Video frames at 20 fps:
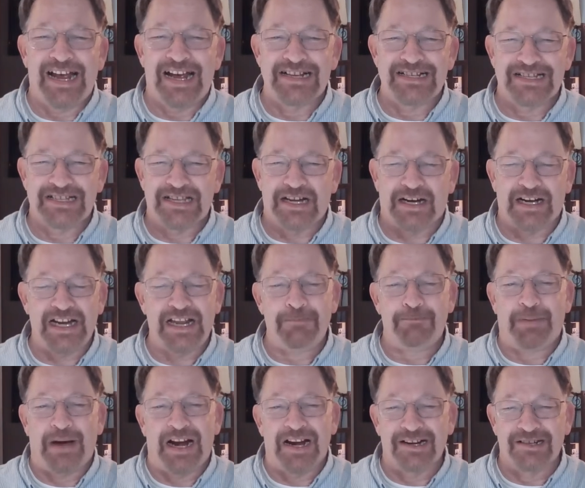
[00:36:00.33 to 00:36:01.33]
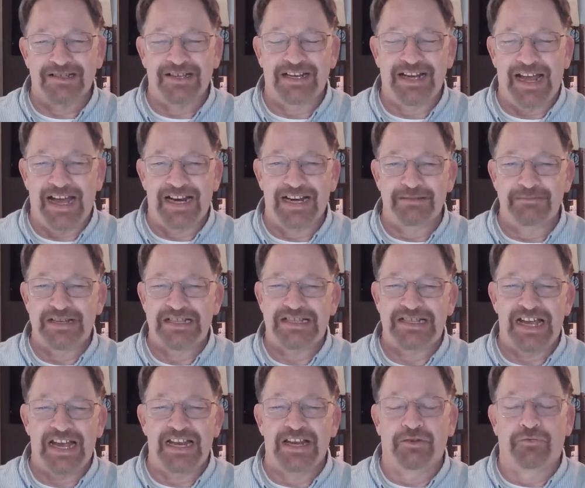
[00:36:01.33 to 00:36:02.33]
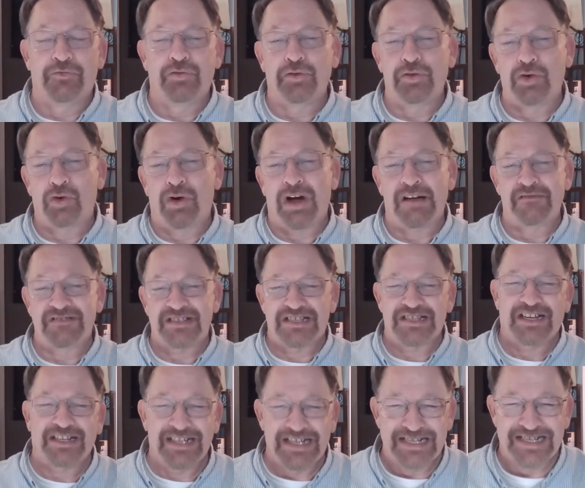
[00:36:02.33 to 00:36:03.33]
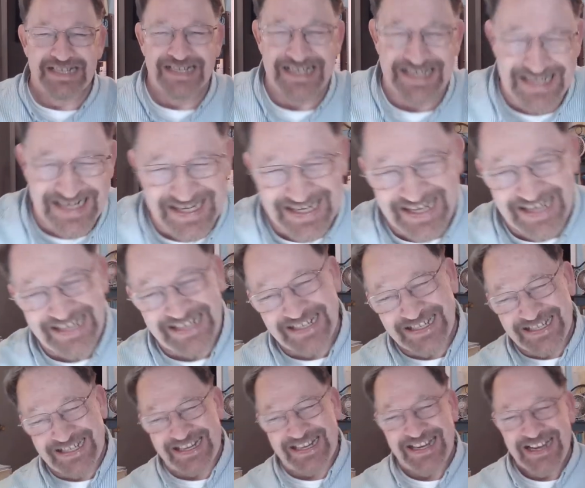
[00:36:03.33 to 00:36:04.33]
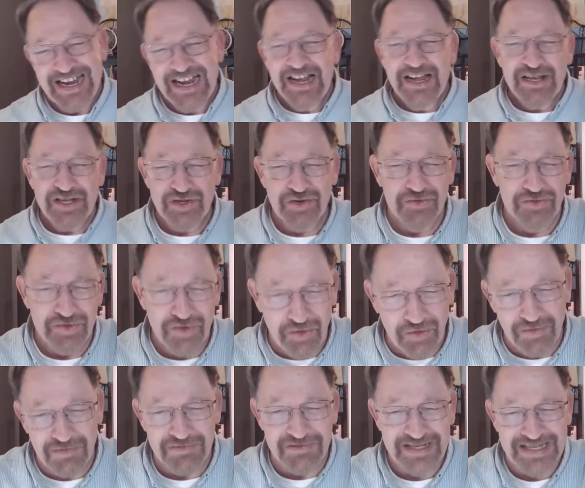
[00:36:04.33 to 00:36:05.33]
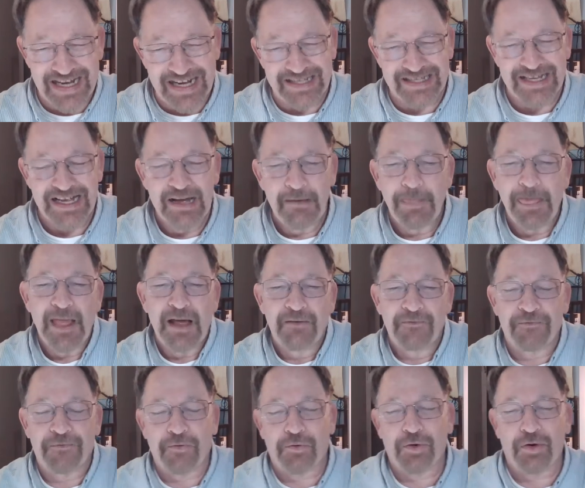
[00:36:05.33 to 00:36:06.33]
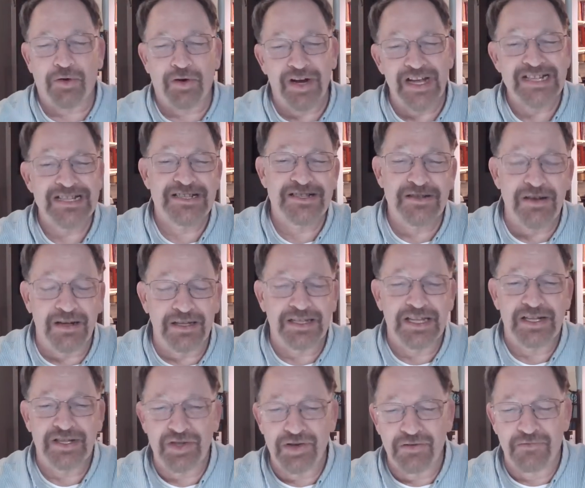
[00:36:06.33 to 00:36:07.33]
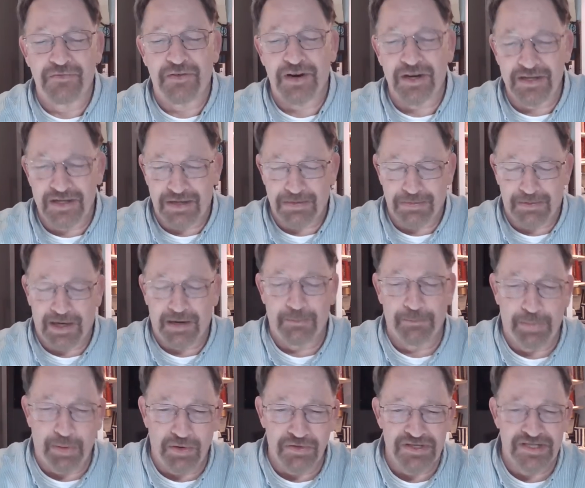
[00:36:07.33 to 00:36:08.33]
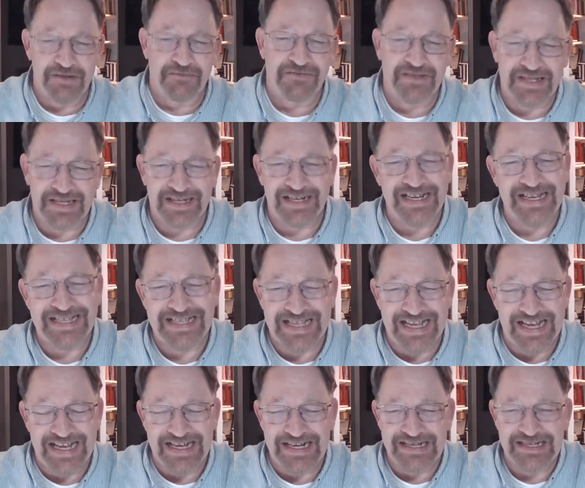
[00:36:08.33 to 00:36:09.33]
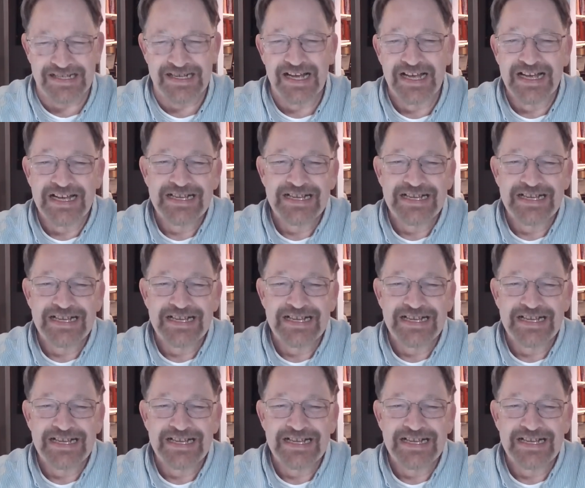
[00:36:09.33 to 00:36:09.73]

has three parts and elements. And if you have studied this psychology, you know that Freud thought that you were composed of three things